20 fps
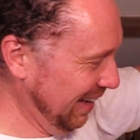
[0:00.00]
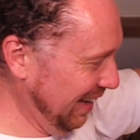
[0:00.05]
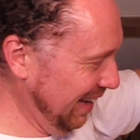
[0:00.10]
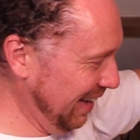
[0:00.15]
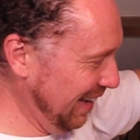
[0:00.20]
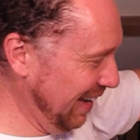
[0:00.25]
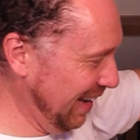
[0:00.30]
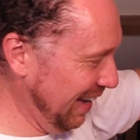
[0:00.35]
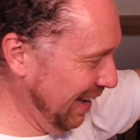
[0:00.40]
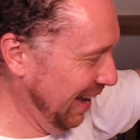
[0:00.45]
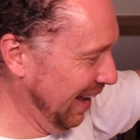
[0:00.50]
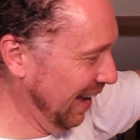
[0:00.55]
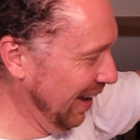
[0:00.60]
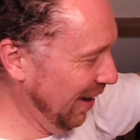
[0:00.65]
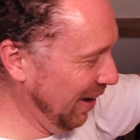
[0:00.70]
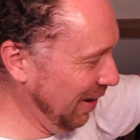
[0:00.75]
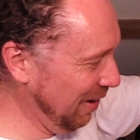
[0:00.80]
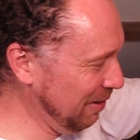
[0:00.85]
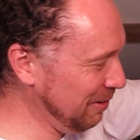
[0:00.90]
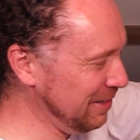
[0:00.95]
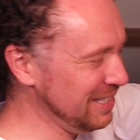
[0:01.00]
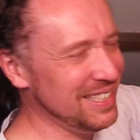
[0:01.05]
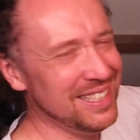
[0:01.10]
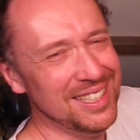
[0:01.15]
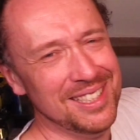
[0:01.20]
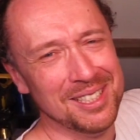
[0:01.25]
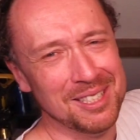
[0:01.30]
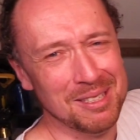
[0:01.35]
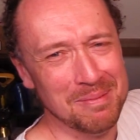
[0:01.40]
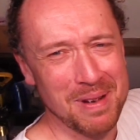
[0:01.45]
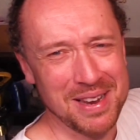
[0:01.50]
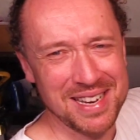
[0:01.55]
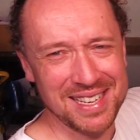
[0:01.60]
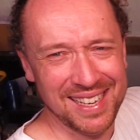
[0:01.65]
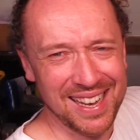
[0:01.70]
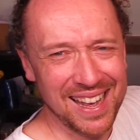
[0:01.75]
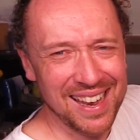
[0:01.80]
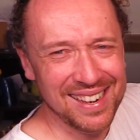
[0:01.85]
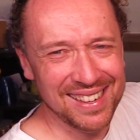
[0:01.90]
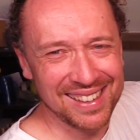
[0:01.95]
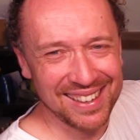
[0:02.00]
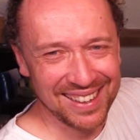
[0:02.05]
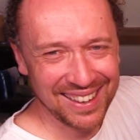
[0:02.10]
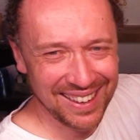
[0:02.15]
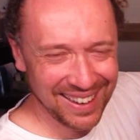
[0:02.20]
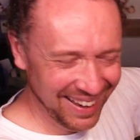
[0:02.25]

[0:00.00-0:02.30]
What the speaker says: Oh, it's just my colour.